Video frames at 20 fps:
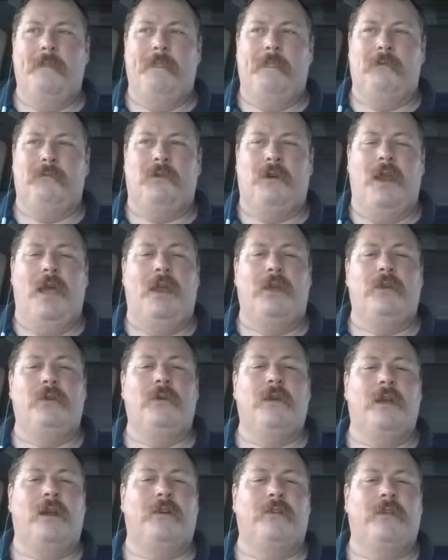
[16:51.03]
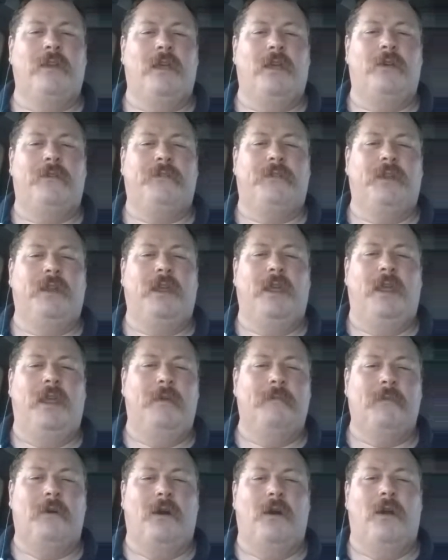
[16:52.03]
we're not doing ourselves, the
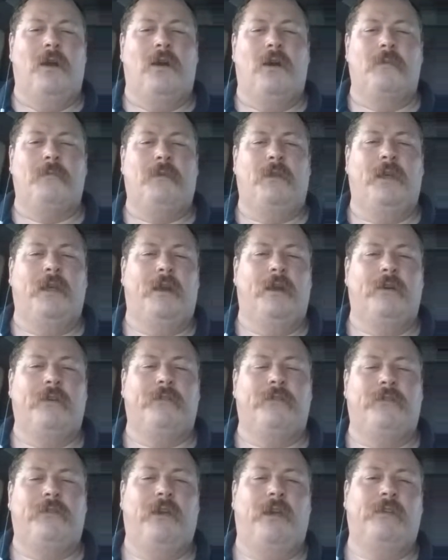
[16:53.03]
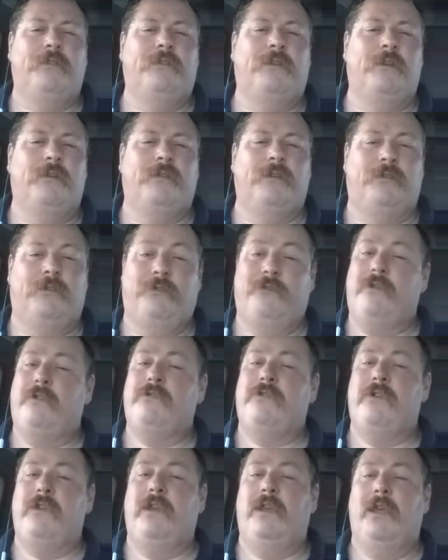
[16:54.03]
game, our players justice as a
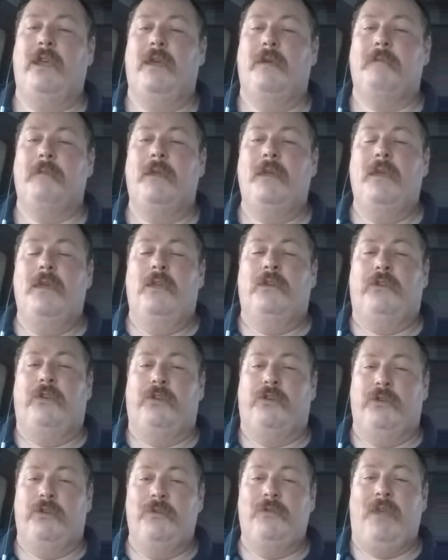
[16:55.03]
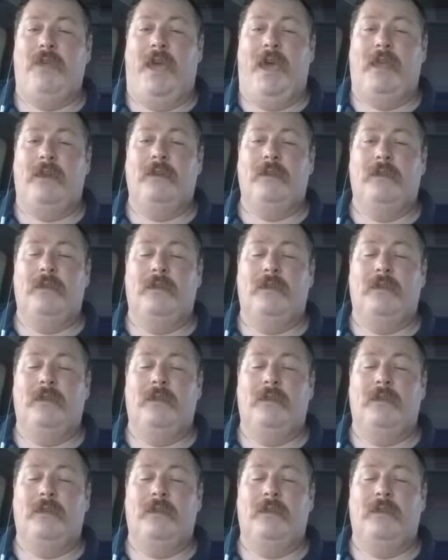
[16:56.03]
GM to do that.